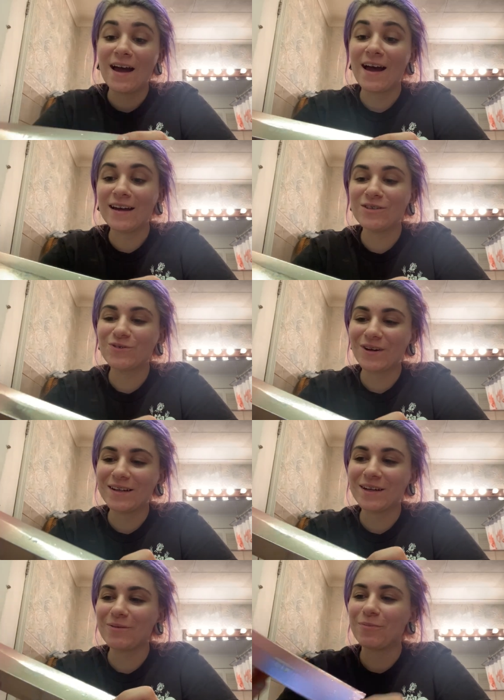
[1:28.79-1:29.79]

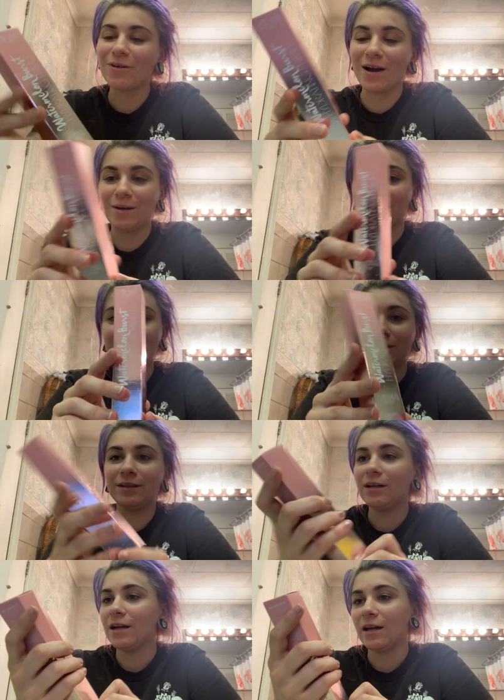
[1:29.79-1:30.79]
Hydrating Primer.
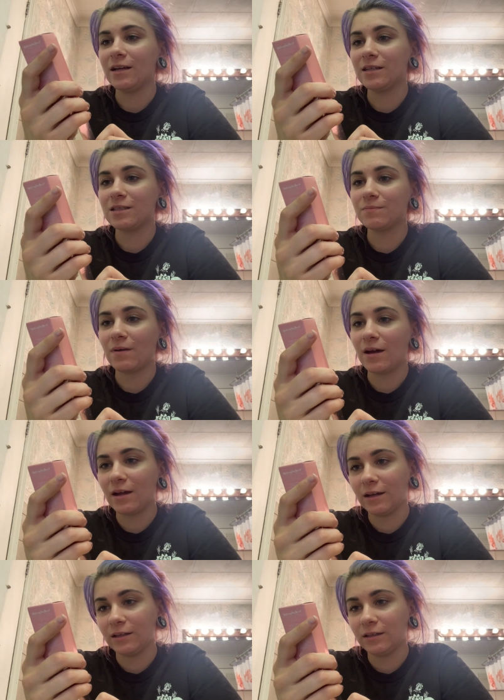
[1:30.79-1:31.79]
And it's by...